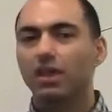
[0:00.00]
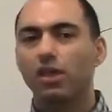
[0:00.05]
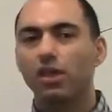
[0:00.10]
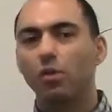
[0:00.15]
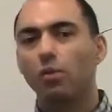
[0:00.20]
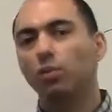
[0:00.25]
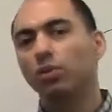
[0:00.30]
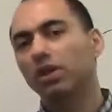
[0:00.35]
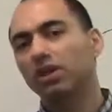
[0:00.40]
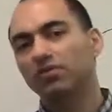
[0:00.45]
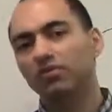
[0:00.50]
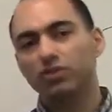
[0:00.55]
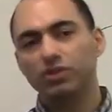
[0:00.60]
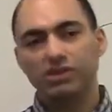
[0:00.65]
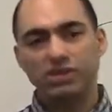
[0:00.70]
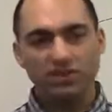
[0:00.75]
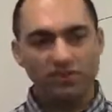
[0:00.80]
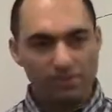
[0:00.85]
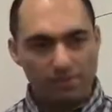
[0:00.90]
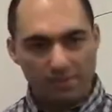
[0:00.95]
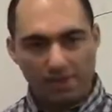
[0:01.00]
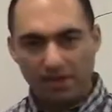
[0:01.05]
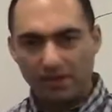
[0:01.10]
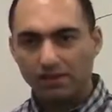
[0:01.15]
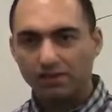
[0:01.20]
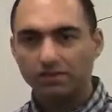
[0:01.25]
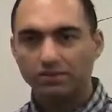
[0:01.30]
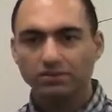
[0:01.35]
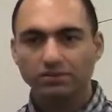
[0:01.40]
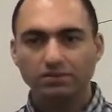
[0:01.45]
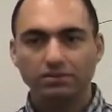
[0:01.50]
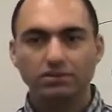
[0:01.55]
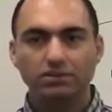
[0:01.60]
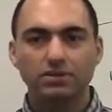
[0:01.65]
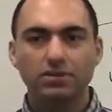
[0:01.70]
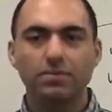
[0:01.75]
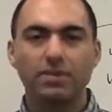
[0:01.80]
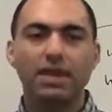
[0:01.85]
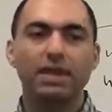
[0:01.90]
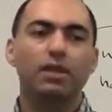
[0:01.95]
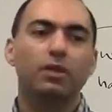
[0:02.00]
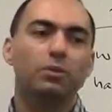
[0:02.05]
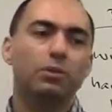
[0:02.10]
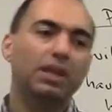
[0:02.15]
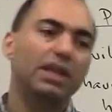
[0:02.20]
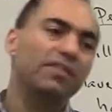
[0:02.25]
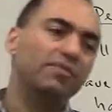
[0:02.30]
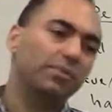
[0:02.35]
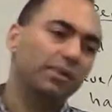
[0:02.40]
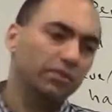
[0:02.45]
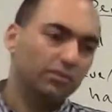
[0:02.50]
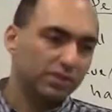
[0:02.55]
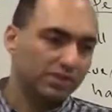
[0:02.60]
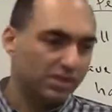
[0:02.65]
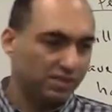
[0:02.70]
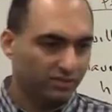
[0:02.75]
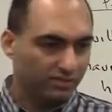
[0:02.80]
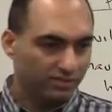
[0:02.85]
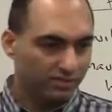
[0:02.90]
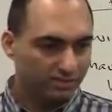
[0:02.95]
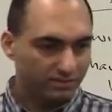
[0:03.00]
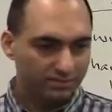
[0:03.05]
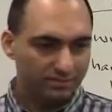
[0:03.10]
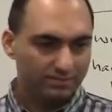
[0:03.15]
You will have received the mail. The mail will have been received.